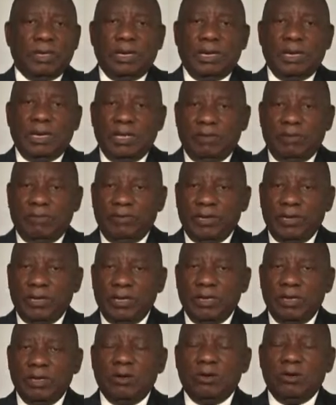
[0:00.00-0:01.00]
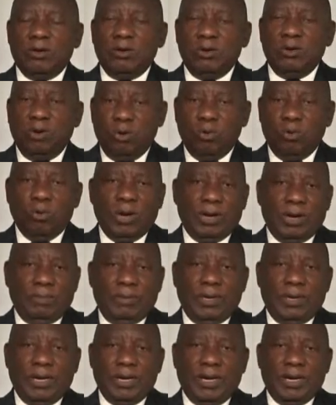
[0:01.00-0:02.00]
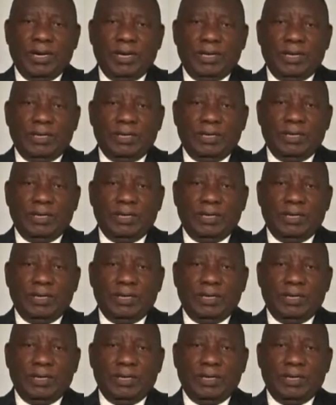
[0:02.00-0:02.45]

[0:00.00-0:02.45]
leaving no one behind.